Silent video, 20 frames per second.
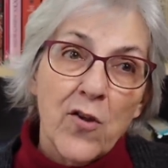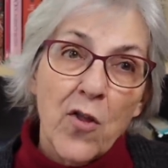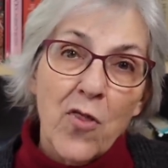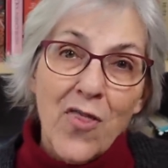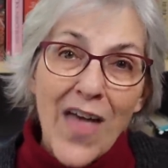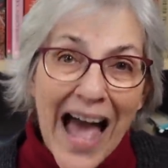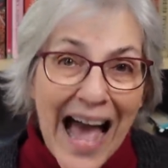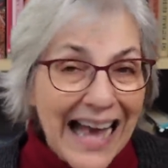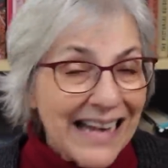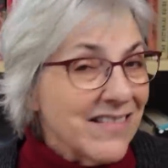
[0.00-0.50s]

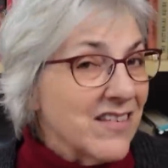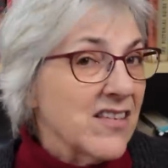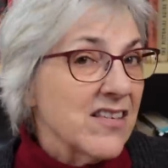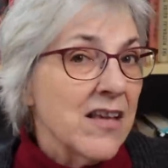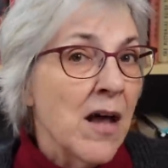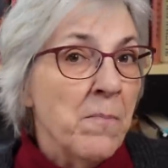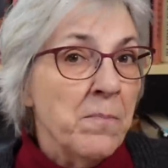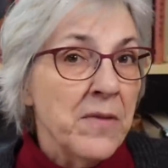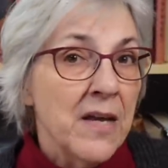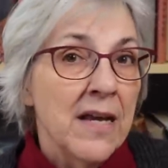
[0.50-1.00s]
that's
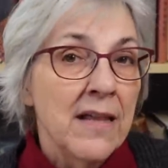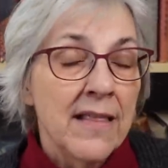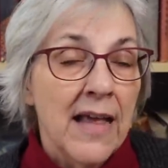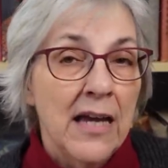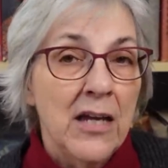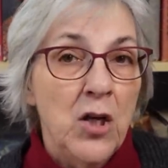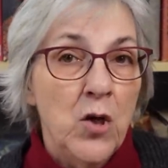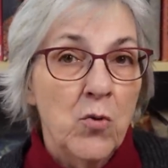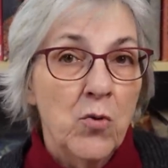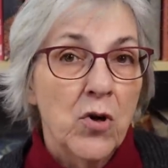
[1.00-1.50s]
something
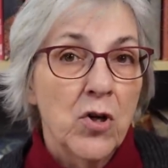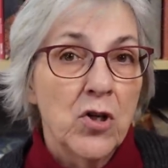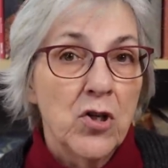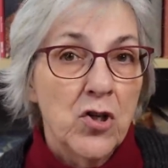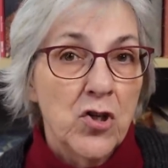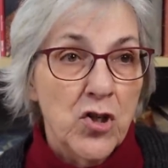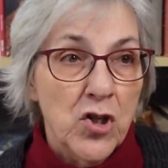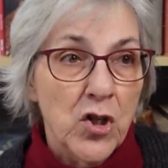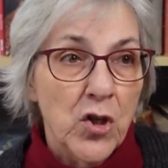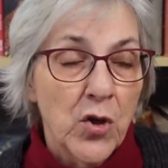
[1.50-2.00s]
that you
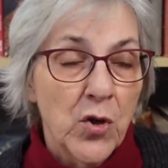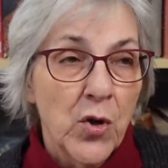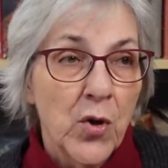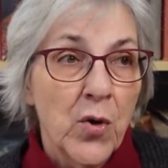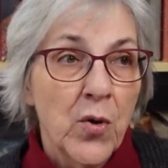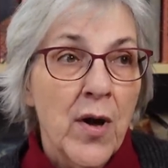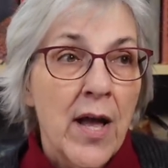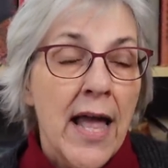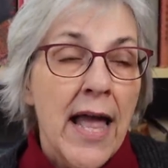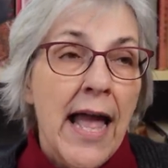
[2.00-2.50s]
could
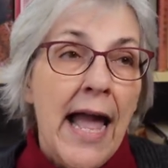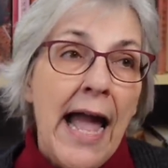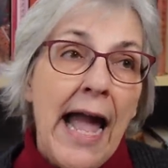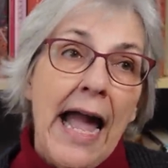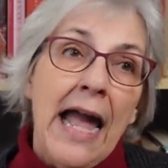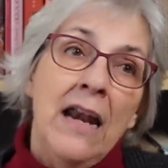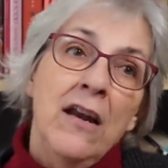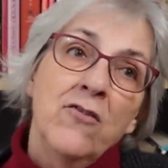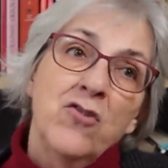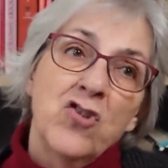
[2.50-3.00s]
do.
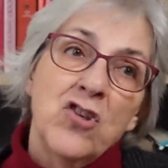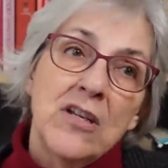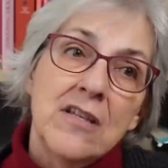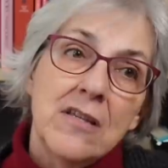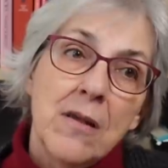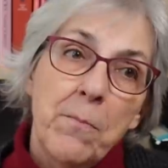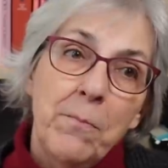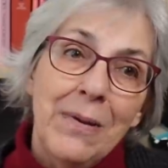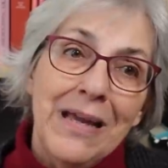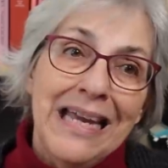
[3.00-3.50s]
And if she's
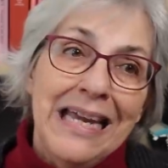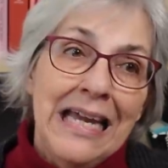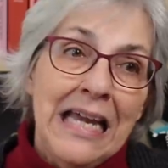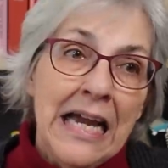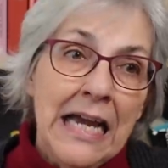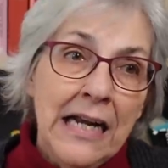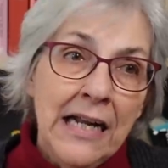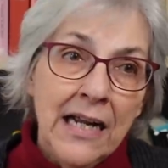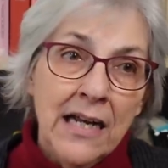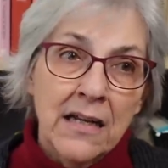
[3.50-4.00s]
a
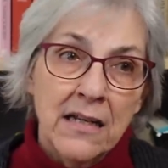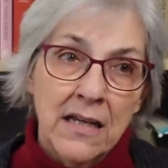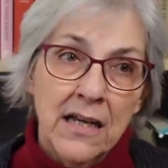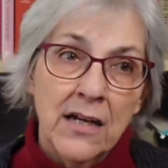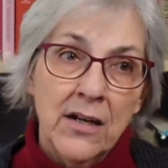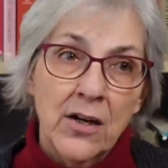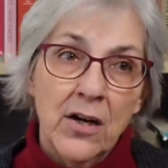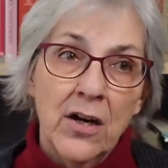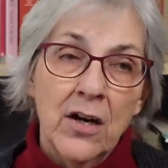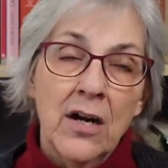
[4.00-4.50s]
beginning
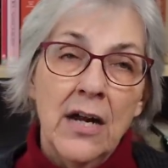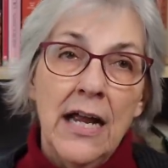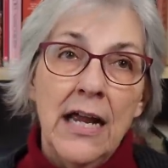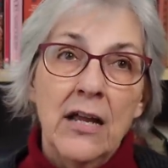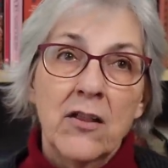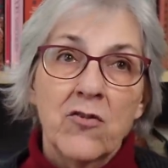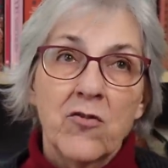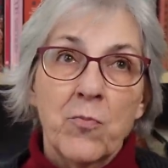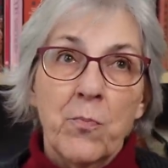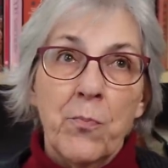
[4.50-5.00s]
knitter,
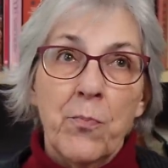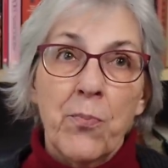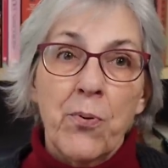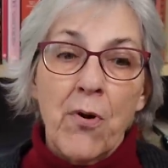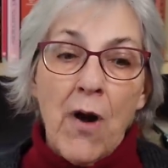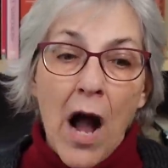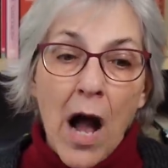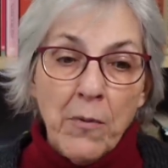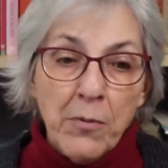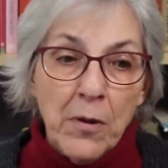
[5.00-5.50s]
it's
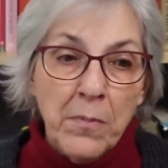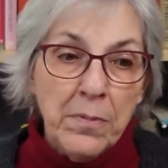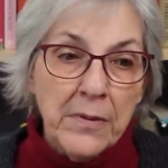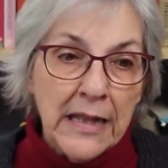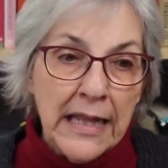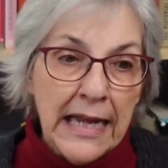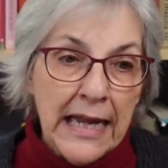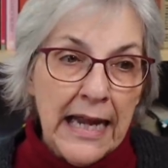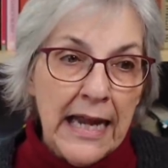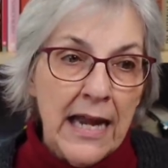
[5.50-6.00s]

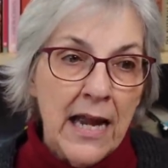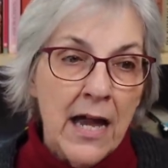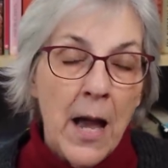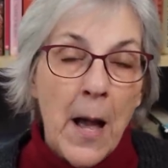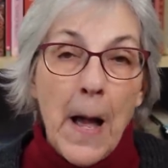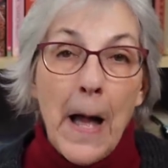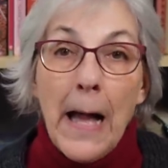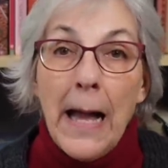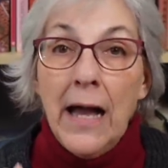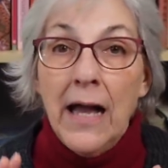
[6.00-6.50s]
probably
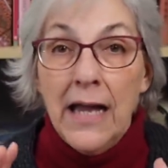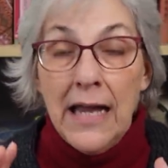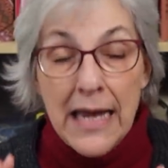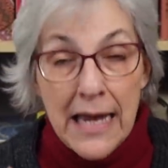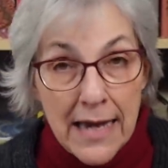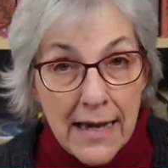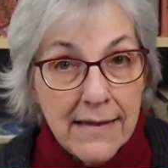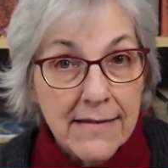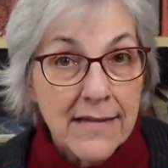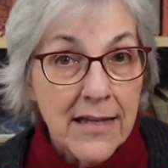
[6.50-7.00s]

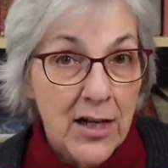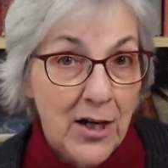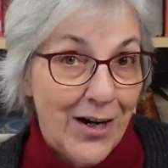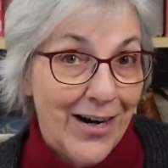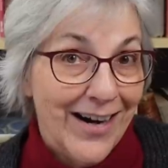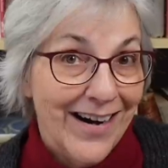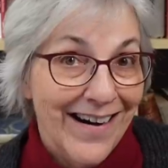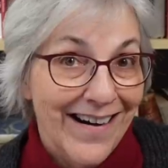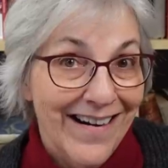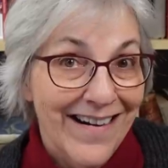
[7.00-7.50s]

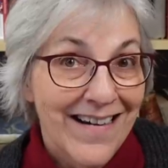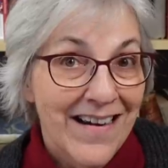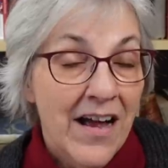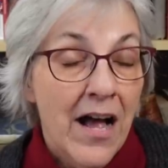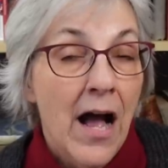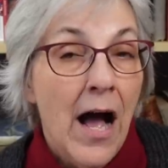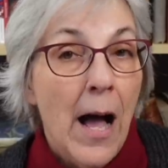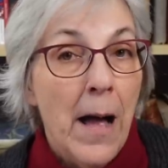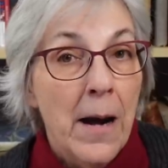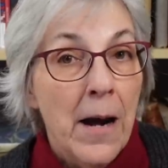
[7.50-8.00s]
easier
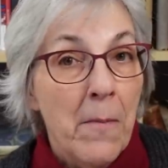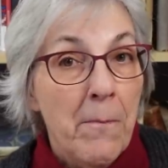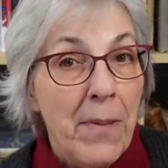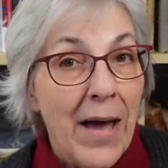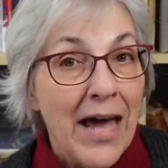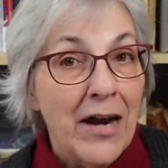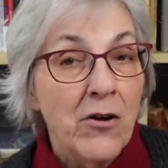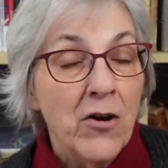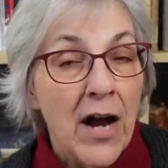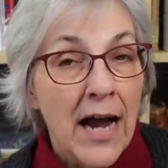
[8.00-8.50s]
and a
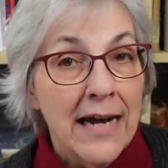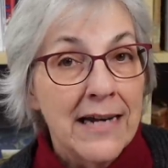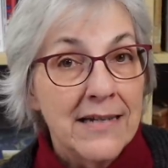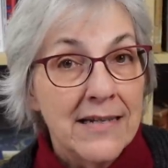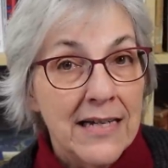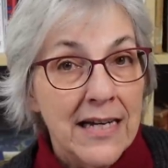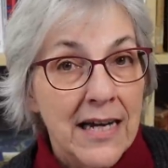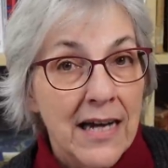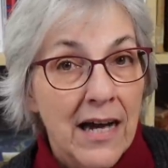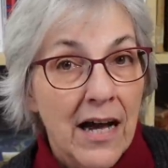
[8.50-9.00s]
better
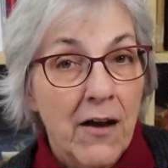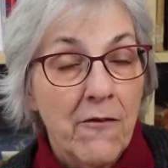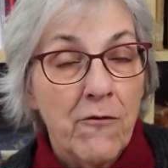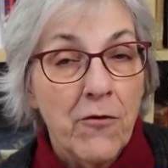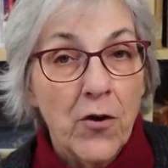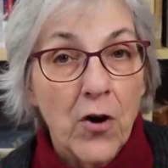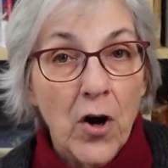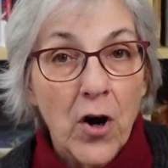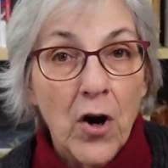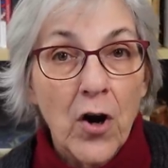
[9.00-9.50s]
idea
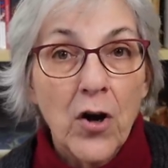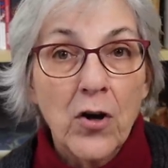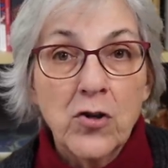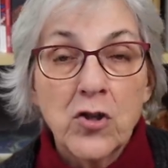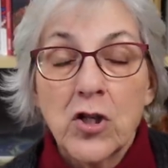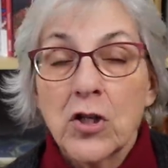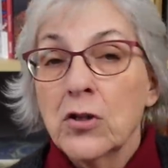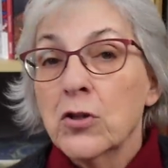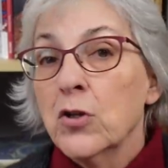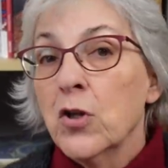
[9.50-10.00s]
for her
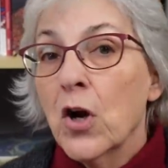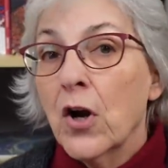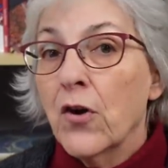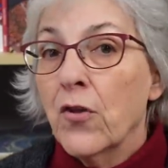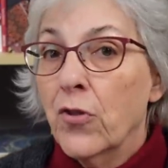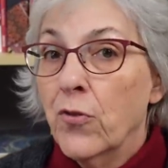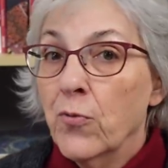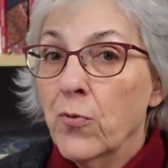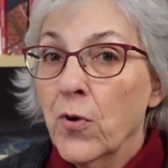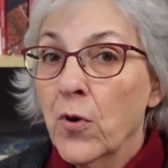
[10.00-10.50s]
to look
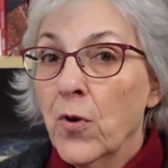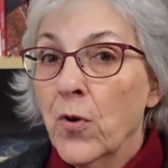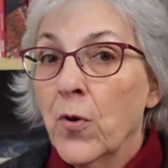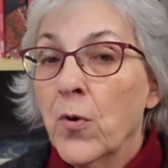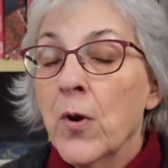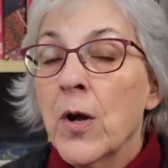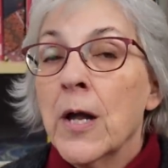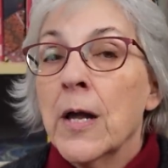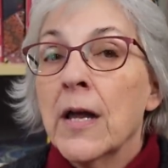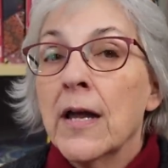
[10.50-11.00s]

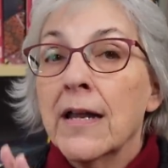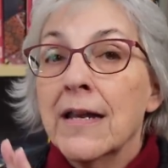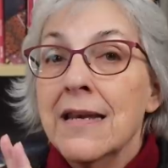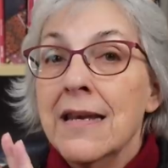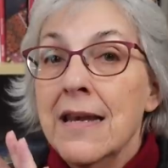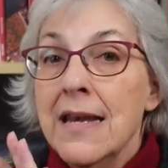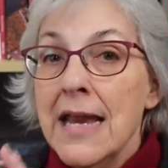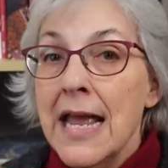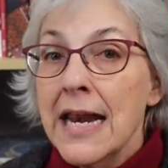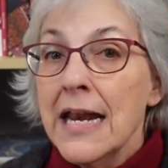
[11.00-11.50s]
through
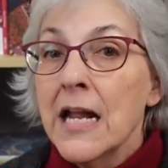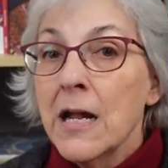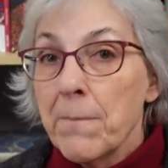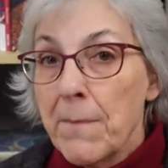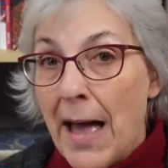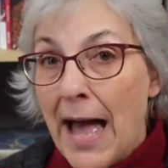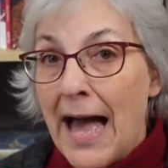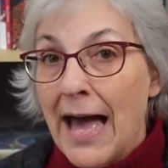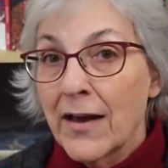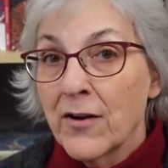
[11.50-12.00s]
knitting
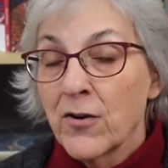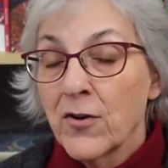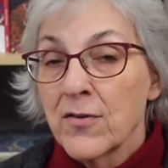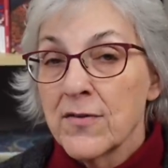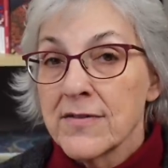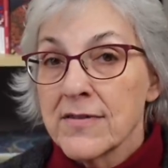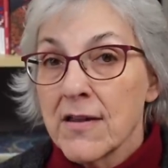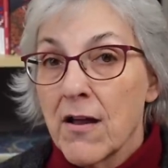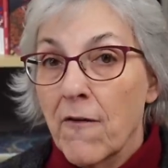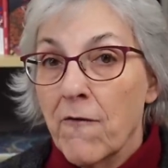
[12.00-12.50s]

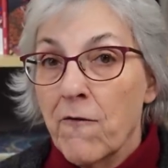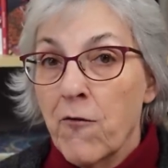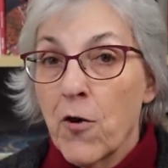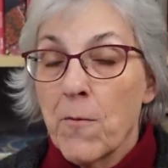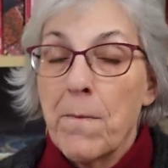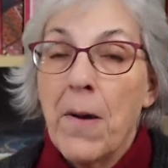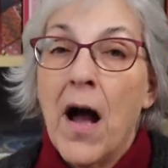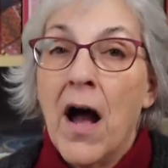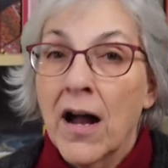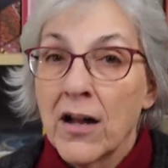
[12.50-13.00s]
patterns for
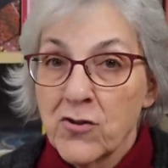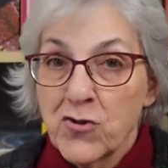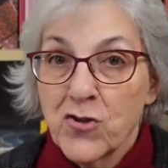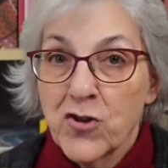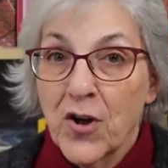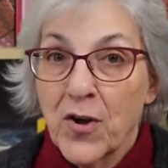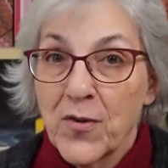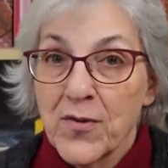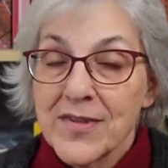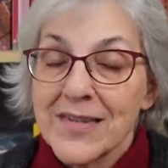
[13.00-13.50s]

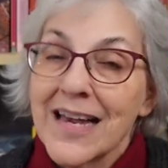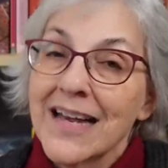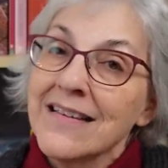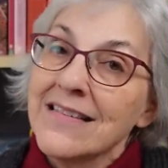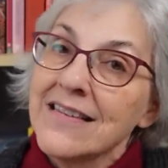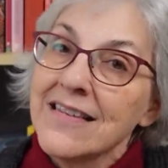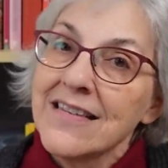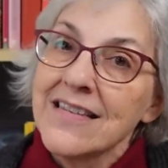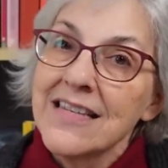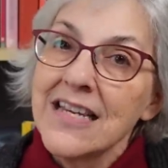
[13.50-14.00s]
ponchos and
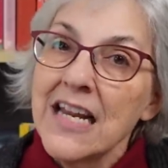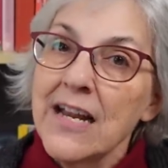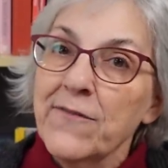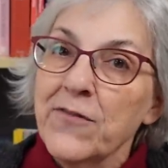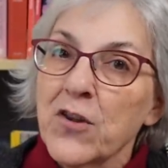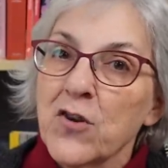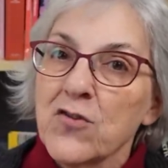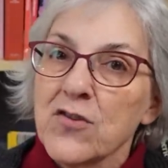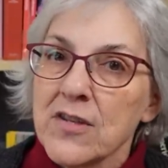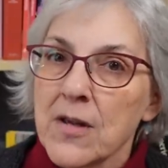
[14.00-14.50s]
see if
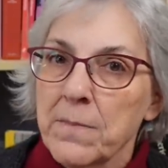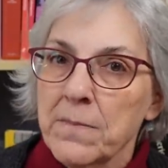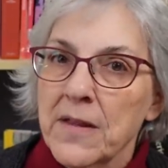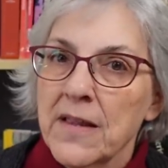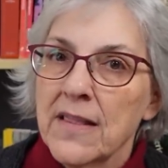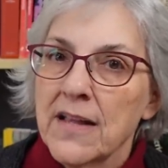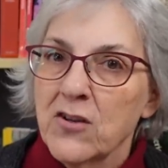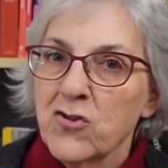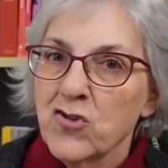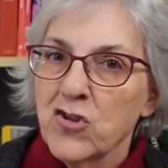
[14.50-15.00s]
there's
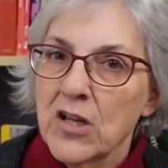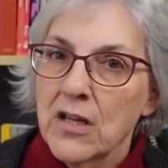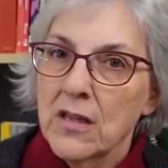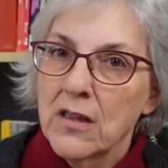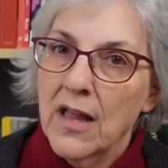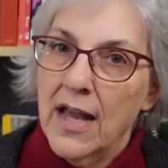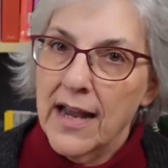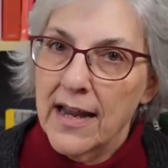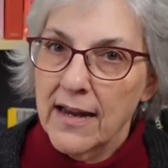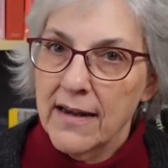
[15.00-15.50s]
something that she
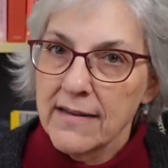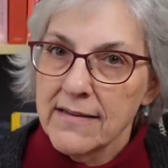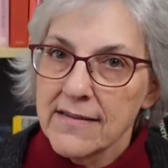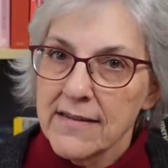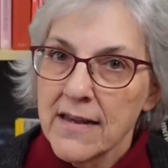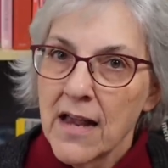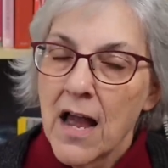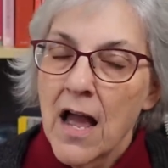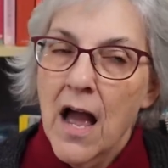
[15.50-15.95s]
likes.